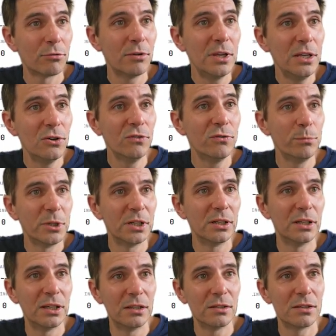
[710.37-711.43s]
government
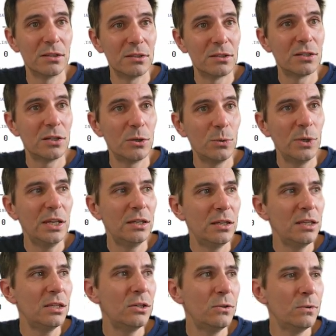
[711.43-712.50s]
links and 2
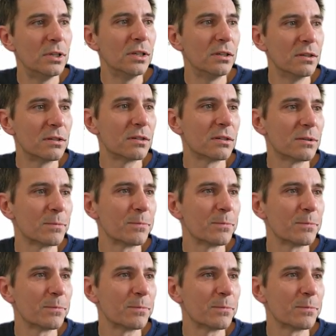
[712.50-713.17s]
EDU links.